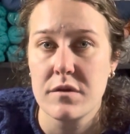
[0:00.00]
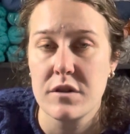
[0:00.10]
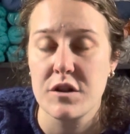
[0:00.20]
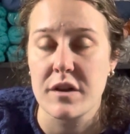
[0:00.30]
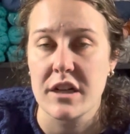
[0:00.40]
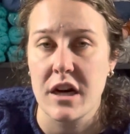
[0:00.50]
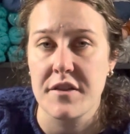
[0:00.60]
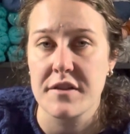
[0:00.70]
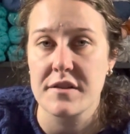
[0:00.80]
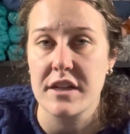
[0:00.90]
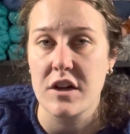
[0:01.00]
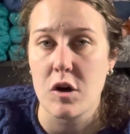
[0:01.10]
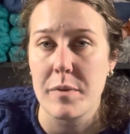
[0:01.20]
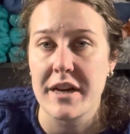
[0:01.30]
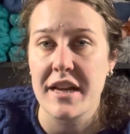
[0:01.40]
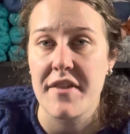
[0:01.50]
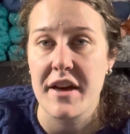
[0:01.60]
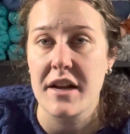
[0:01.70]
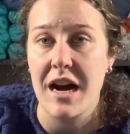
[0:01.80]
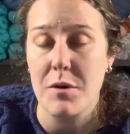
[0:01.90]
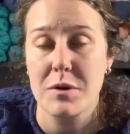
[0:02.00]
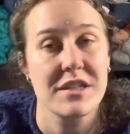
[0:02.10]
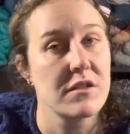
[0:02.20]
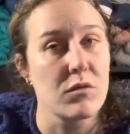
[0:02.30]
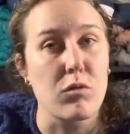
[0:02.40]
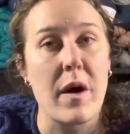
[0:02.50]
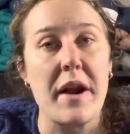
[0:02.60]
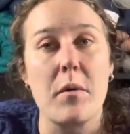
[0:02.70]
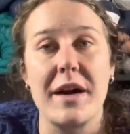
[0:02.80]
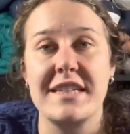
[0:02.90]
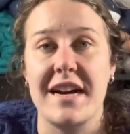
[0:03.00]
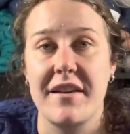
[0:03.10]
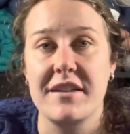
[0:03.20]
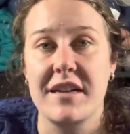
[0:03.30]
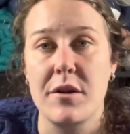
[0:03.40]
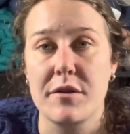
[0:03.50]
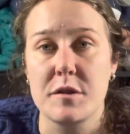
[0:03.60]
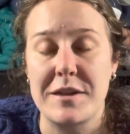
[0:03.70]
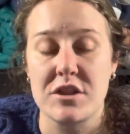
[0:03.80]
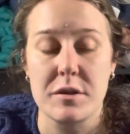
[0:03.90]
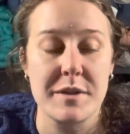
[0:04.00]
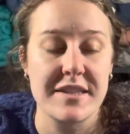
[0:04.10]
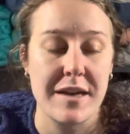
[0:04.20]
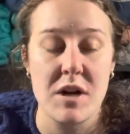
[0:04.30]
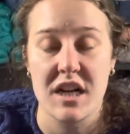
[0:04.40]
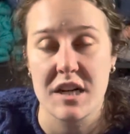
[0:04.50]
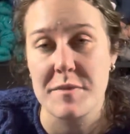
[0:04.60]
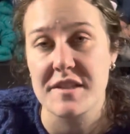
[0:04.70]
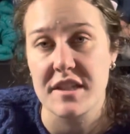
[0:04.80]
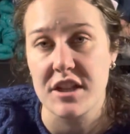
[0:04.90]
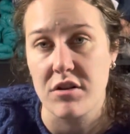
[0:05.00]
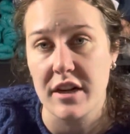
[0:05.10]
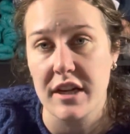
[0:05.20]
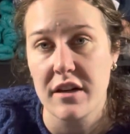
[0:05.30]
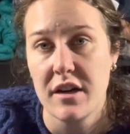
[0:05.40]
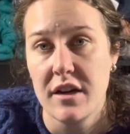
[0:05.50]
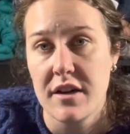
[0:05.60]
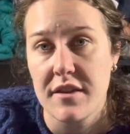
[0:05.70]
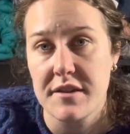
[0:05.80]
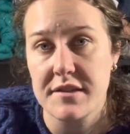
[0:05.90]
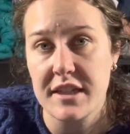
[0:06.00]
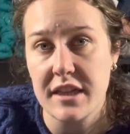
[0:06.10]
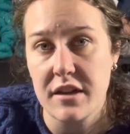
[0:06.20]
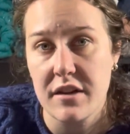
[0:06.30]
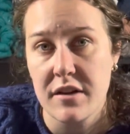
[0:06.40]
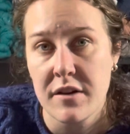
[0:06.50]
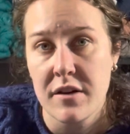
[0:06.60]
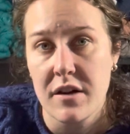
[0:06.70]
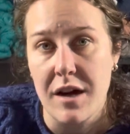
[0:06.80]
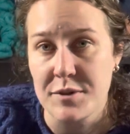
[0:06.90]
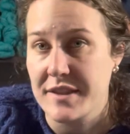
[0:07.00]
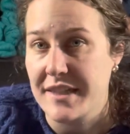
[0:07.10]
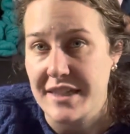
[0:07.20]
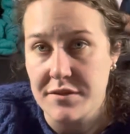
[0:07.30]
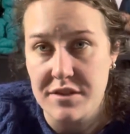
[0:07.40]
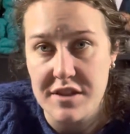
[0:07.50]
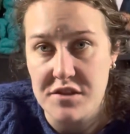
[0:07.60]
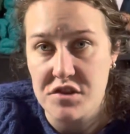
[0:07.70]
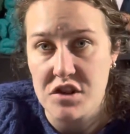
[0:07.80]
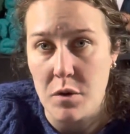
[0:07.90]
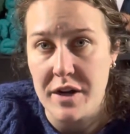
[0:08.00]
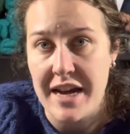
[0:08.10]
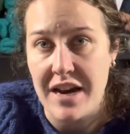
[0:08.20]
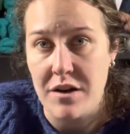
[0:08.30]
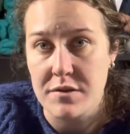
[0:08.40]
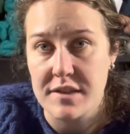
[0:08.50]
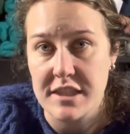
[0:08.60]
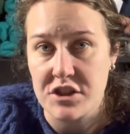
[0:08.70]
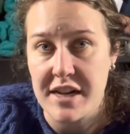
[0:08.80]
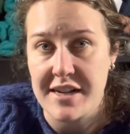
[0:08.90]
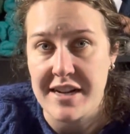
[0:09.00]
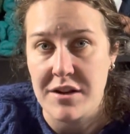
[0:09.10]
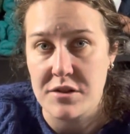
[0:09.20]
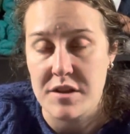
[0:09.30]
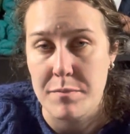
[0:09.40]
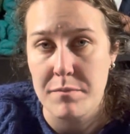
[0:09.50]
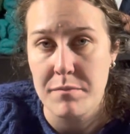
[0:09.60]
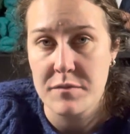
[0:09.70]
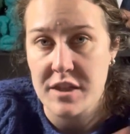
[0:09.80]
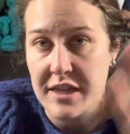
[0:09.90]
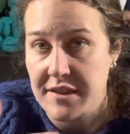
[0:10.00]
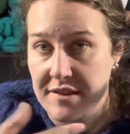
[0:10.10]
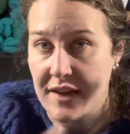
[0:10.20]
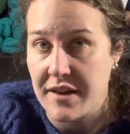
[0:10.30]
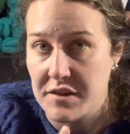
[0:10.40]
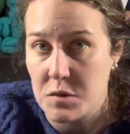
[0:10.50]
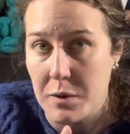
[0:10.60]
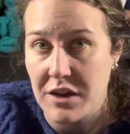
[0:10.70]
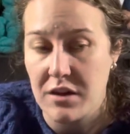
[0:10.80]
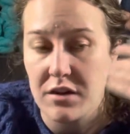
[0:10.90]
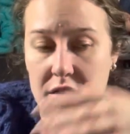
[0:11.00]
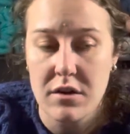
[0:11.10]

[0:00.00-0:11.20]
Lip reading: you can cut the steek open, and then I would right away tack that down, especially because I'm not going to be securing the steek. I'm just going to sew it down, stitch that down to the inside of the sweater,